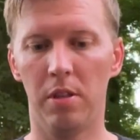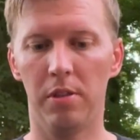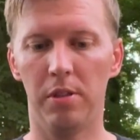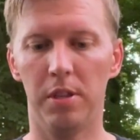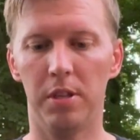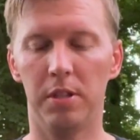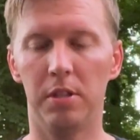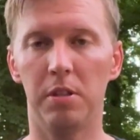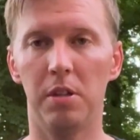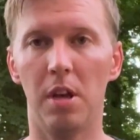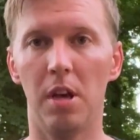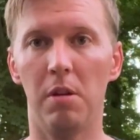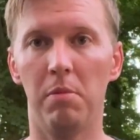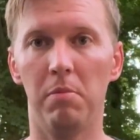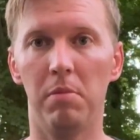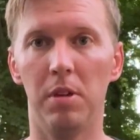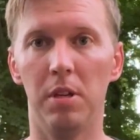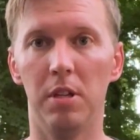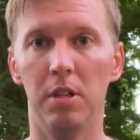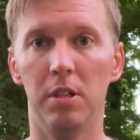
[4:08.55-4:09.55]
the
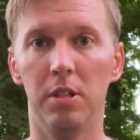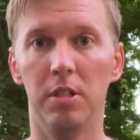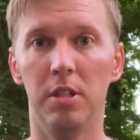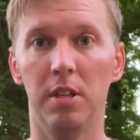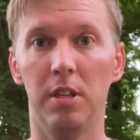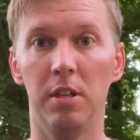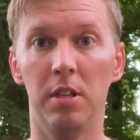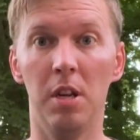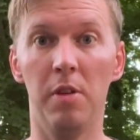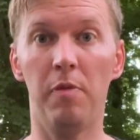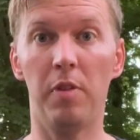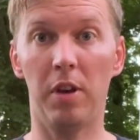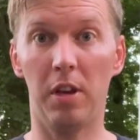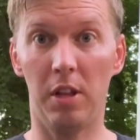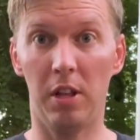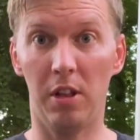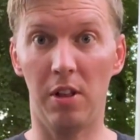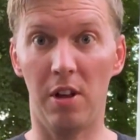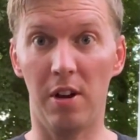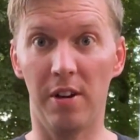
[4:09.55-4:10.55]
stem is
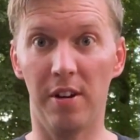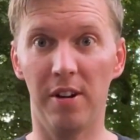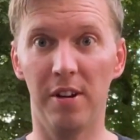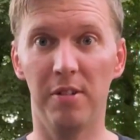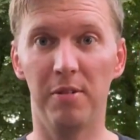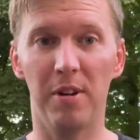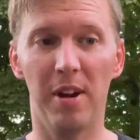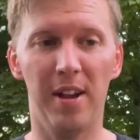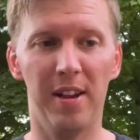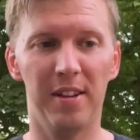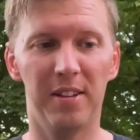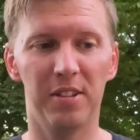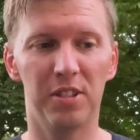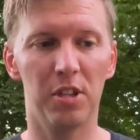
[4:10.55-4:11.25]
significantly longer, right?